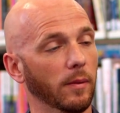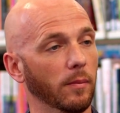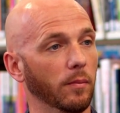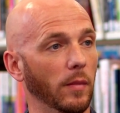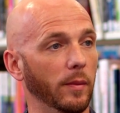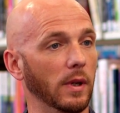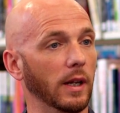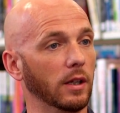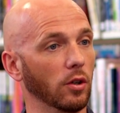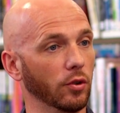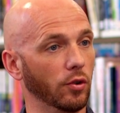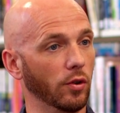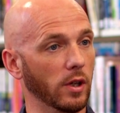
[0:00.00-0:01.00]
maybe a
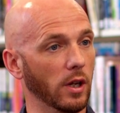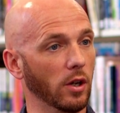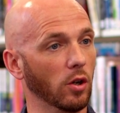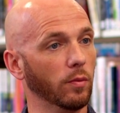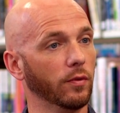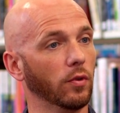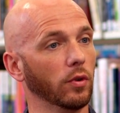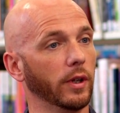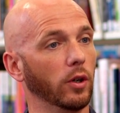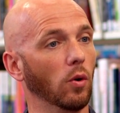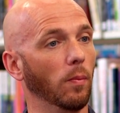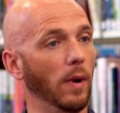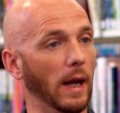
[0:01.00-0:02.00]
little under a year before they
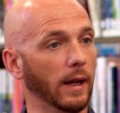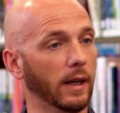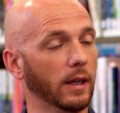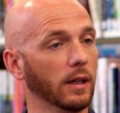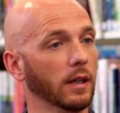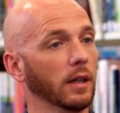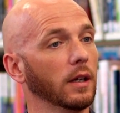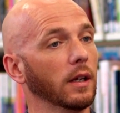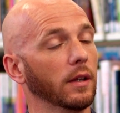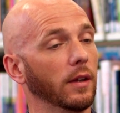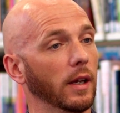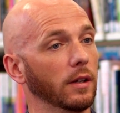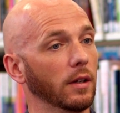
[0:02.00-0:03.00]
go back
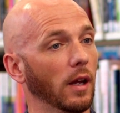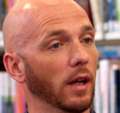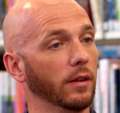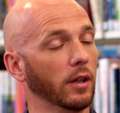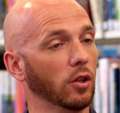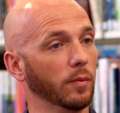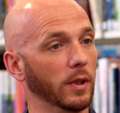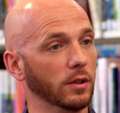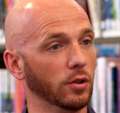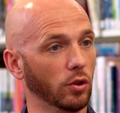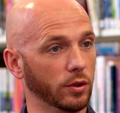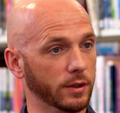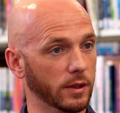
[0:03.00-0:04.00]
then, and they come
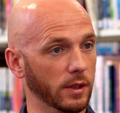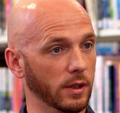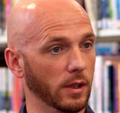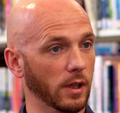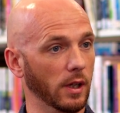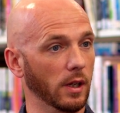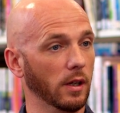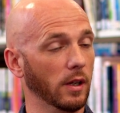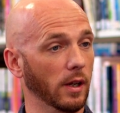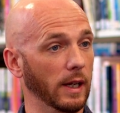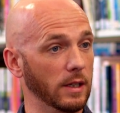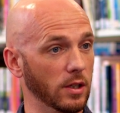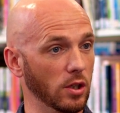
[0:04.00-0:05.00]
into us in the
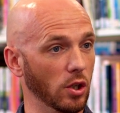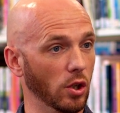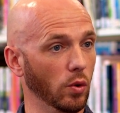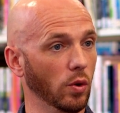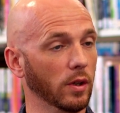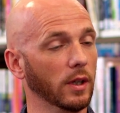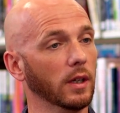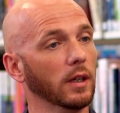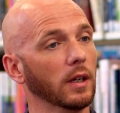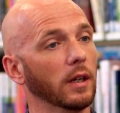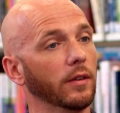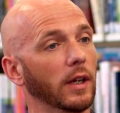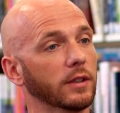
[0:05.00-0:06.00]
ATU.
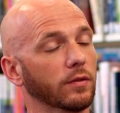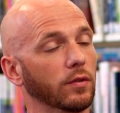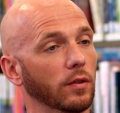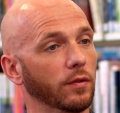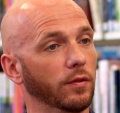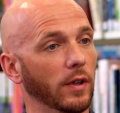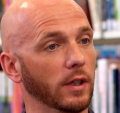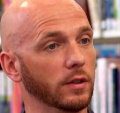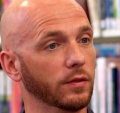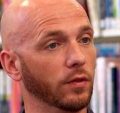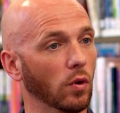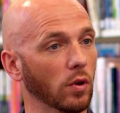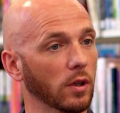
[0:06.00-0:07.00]
That's for phase
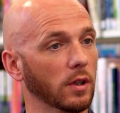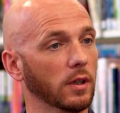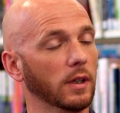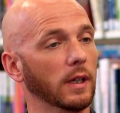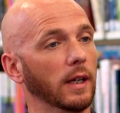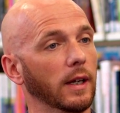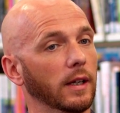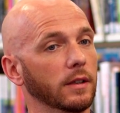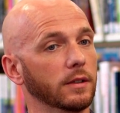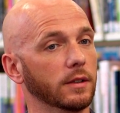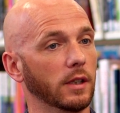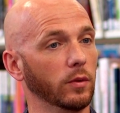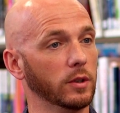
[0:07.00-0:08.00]
4, and
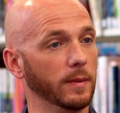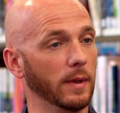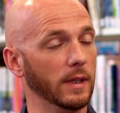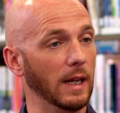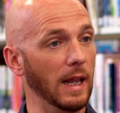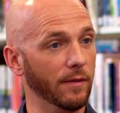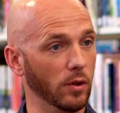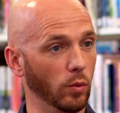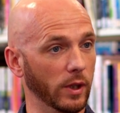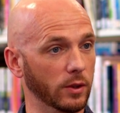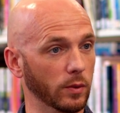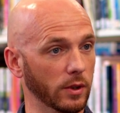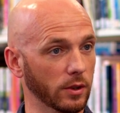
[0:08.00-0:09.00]
they will spend 11
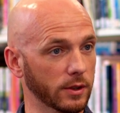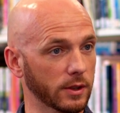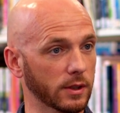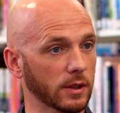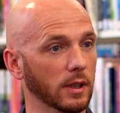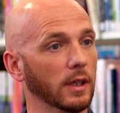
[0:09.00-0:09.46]
weeks with us.